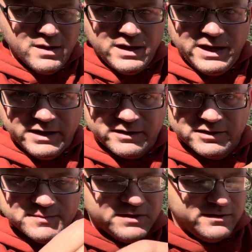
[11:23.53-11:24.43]
and it
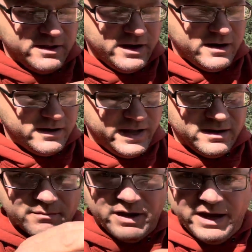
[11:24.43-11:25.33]
clips into there, and
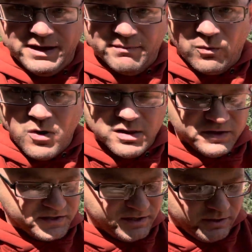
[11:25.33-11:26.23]
then my
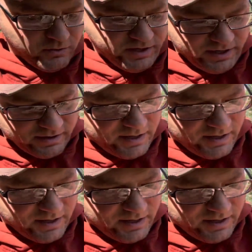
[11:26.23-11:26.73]
wallet's gonna go in here,